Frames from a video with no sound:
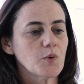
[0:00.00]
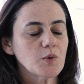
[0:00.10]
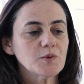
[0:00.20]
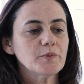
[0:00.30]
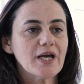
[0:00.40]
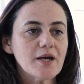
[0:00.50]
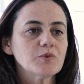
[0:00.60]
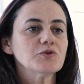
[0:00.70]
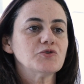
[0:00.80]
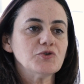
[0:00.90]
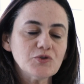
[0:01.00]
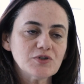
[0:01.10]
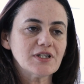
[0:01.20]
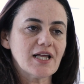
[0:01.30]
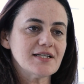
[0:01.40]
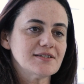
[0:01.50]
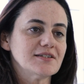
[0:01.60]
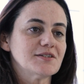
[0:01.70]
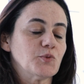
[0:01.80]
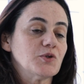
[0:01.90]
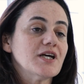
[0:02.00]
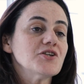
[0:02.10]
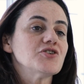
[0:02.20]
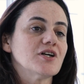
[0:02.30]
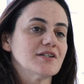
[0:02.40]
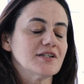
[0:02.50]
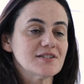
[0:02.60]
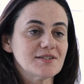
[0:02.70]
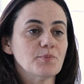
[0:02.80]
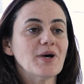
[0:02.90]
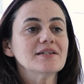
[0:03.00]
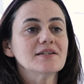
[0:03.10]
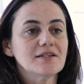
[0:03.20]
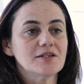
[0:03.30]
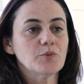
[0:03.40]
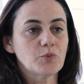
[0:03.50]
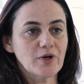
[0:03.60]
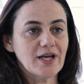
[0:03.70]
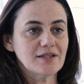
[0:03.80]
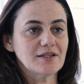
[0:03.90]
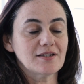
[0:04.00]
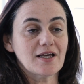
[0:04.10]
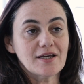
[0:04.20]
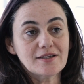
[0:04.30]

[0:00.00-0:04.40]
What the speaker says: we will be able to utilize this potential that is embedded in the brain